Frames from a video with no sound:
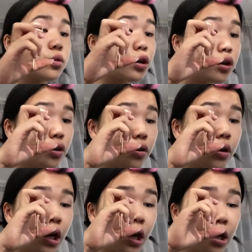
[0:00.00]
curl
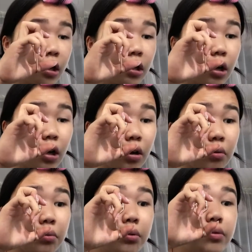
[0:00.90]
your
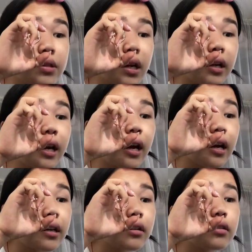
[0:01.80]
roots
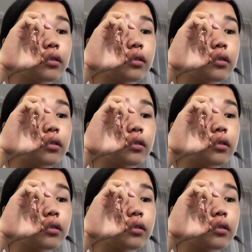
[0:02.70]
again.